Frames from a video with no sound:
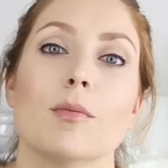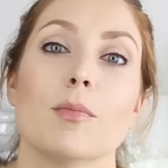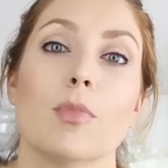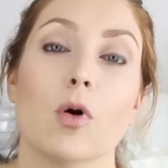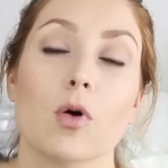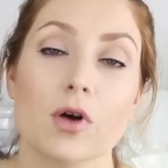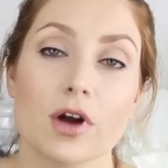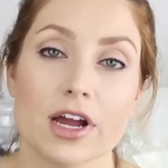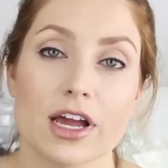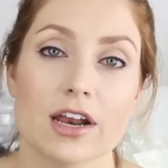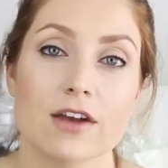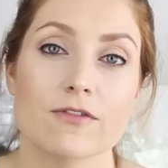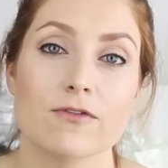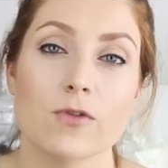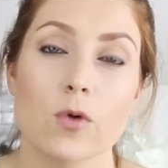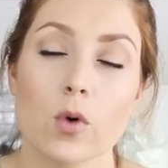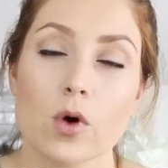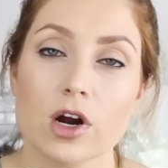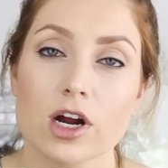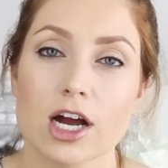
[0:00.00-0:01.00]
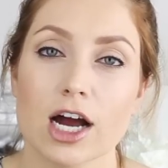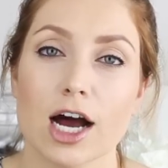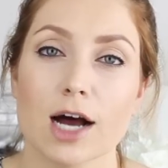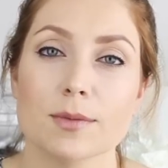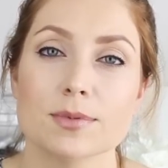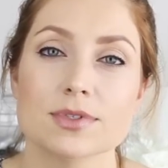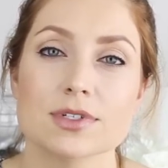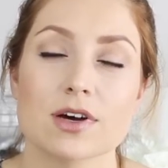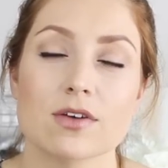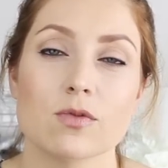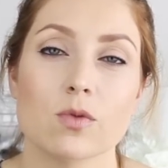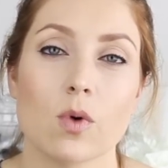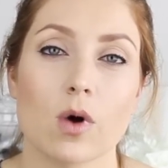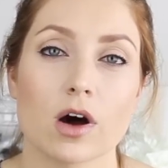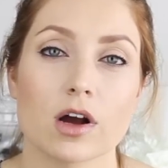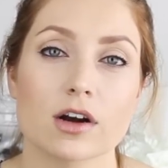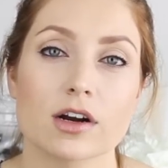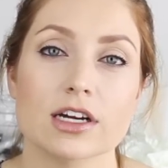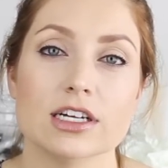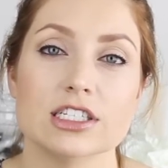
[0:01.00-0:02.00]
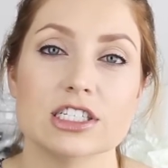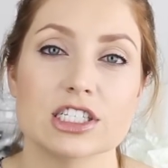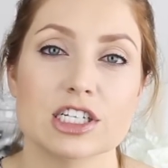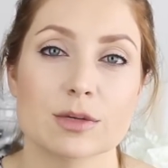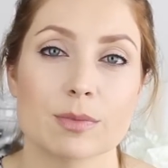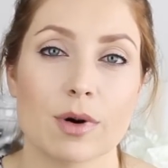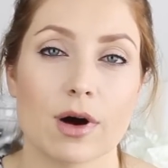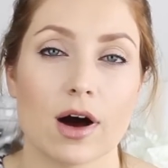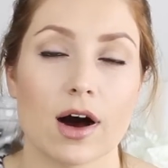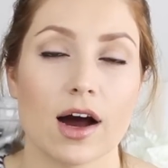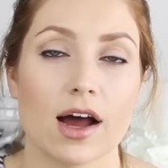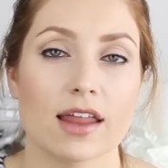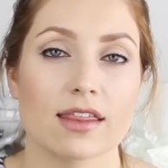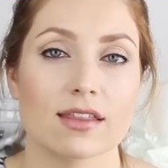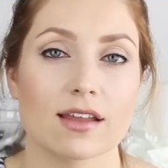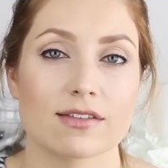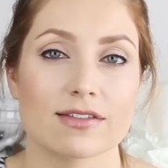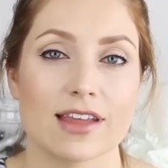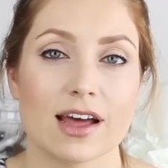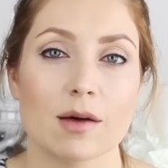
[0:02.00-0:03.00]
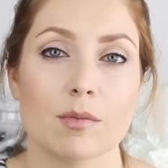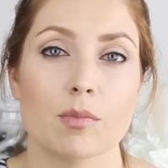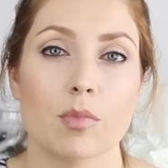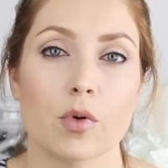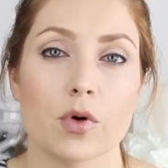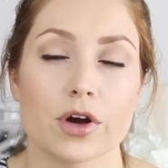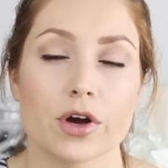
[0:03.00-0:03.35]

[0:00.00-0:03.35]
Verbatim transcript: Pour in 4 cups of water into your pot and let that